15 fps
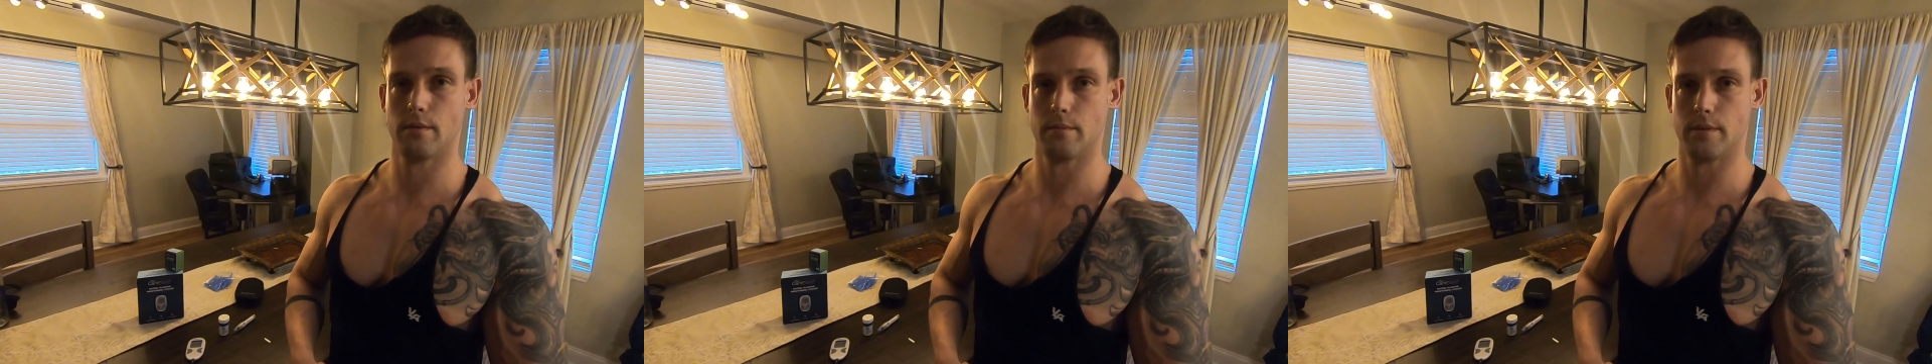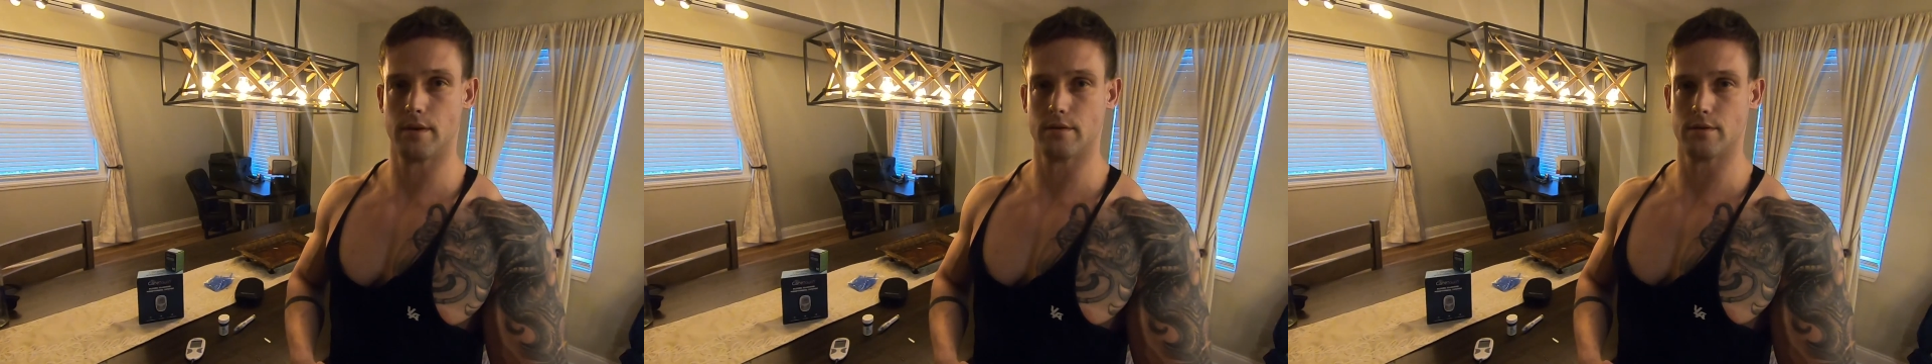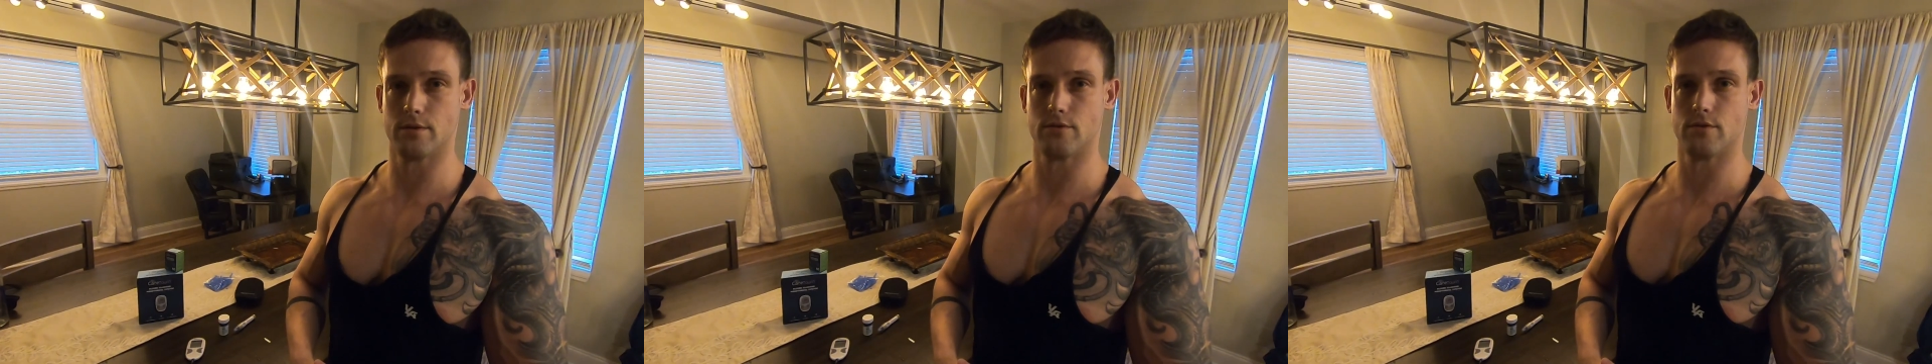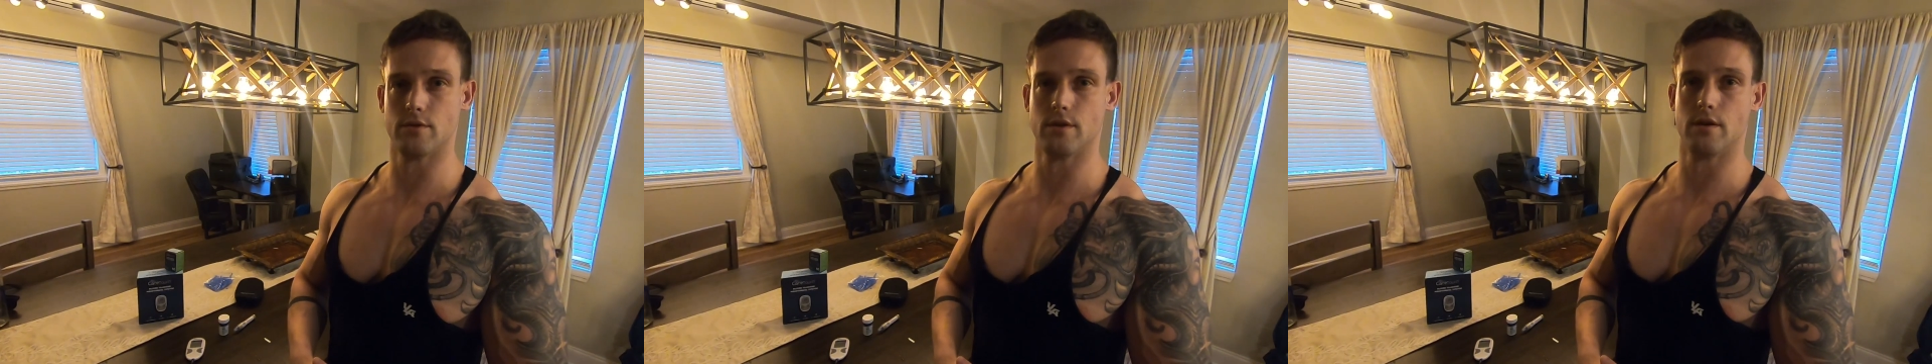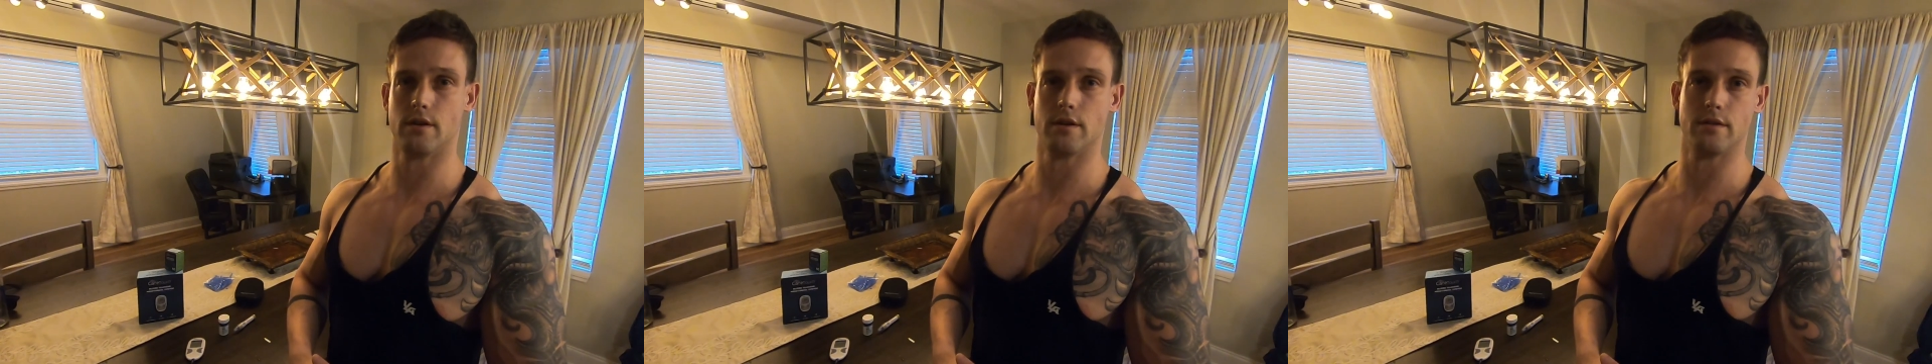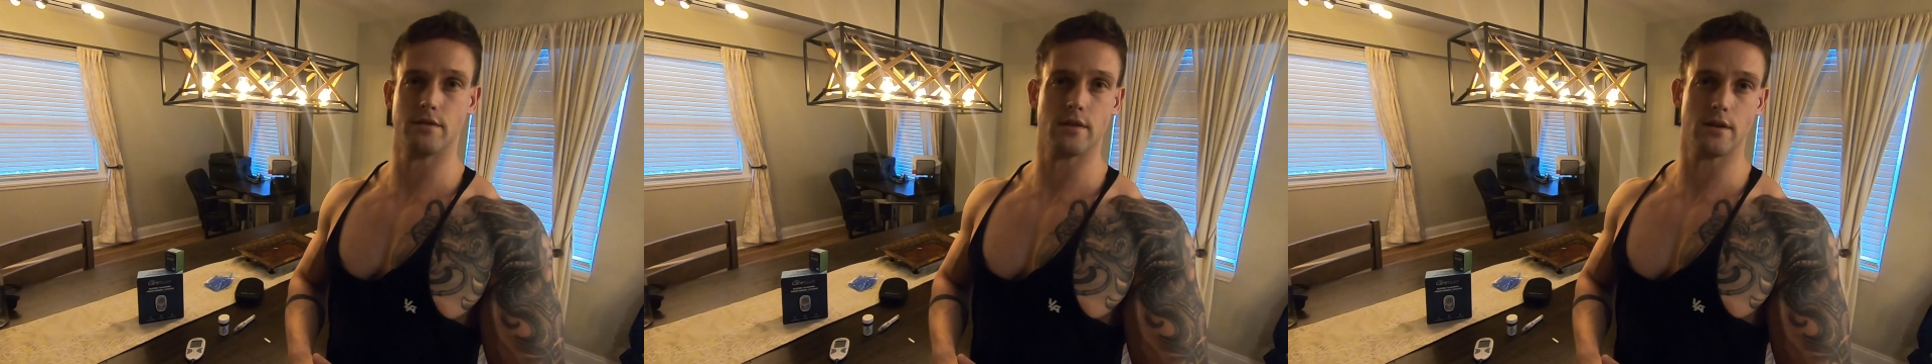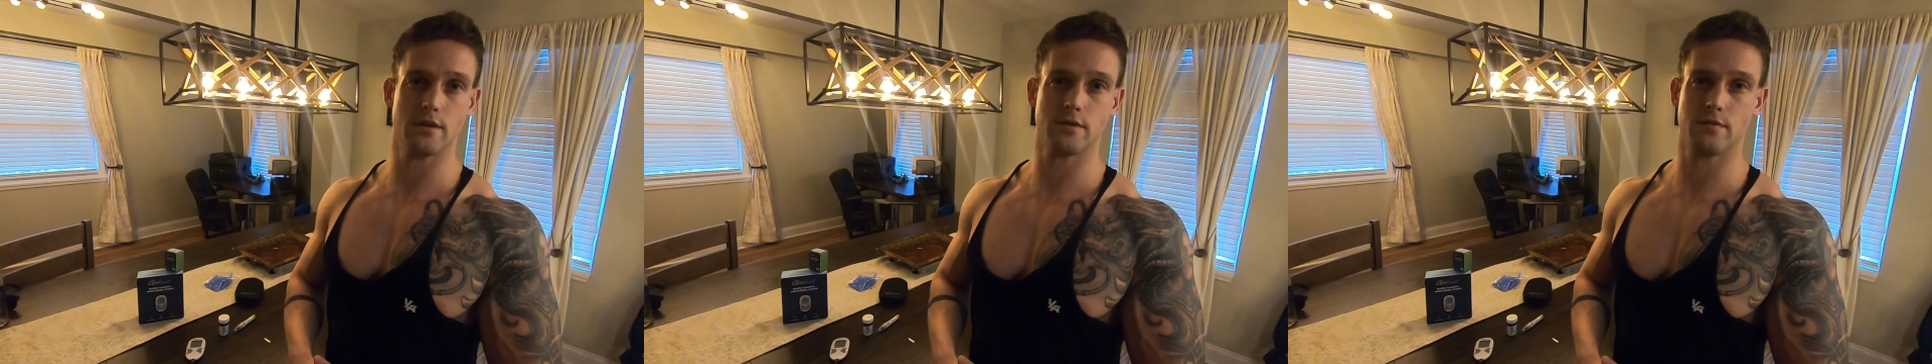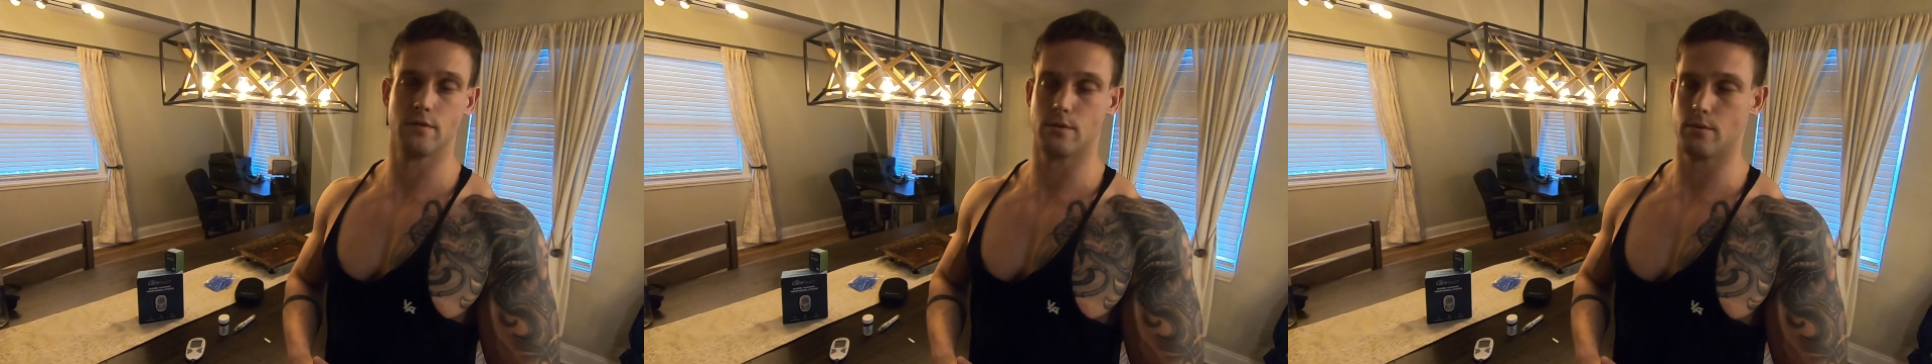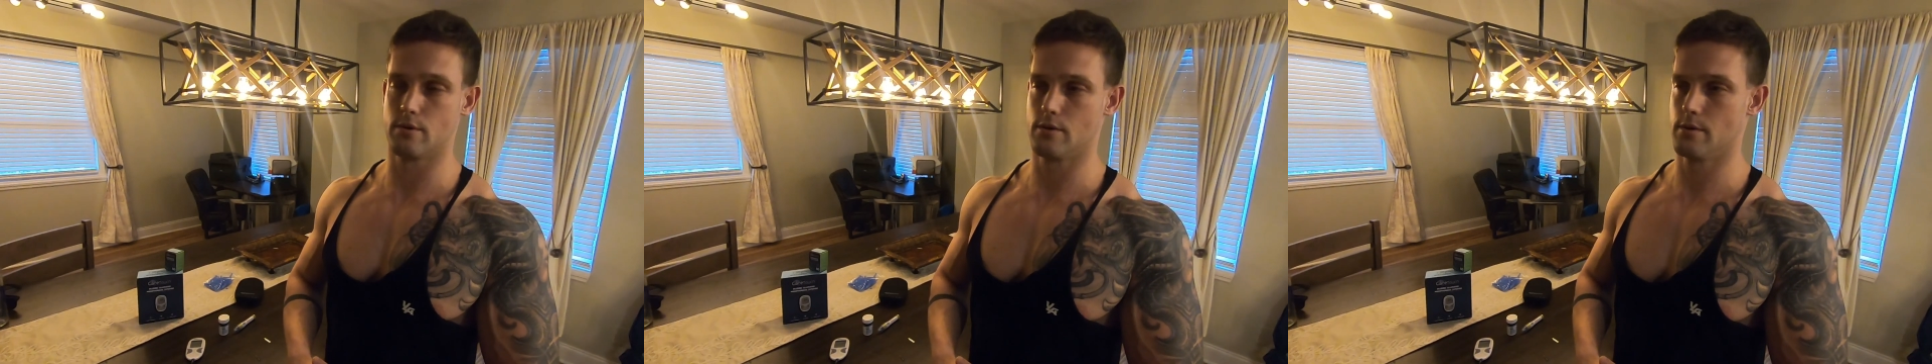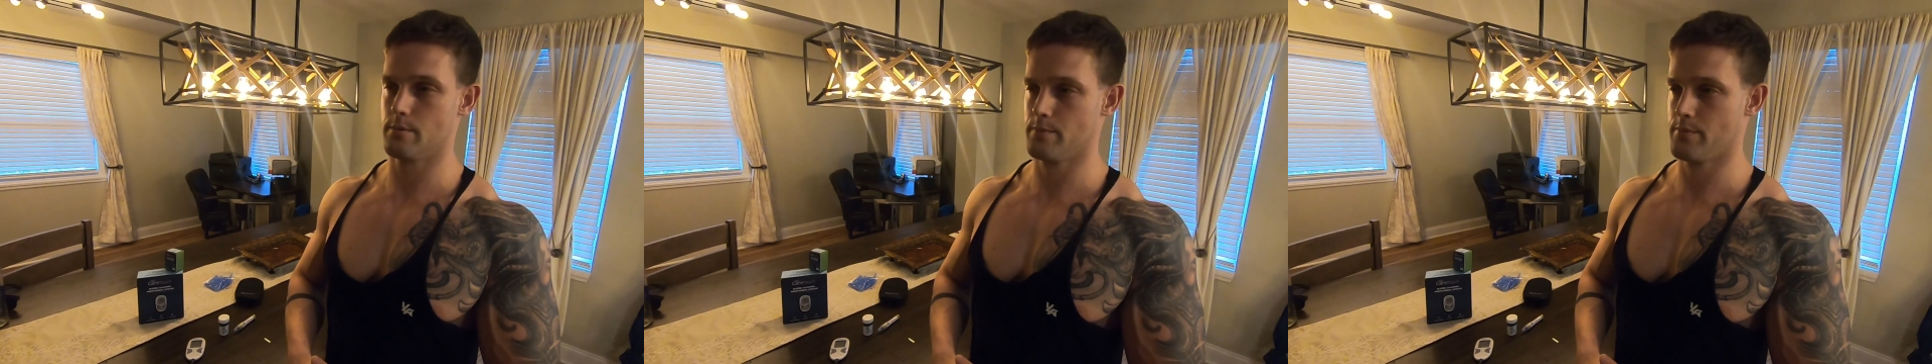because it's really hard to test
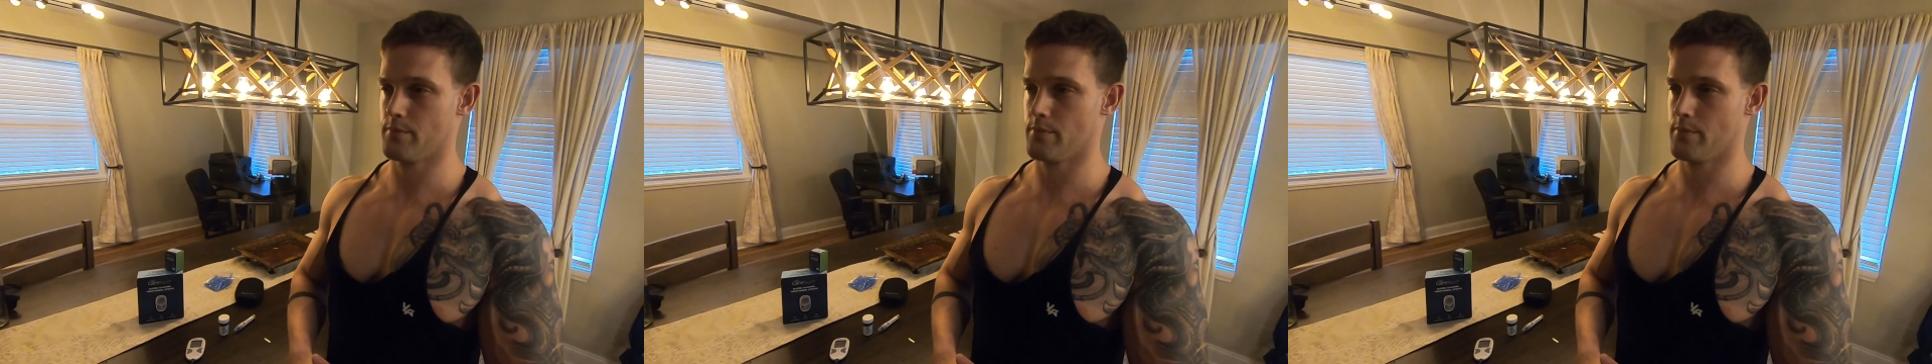for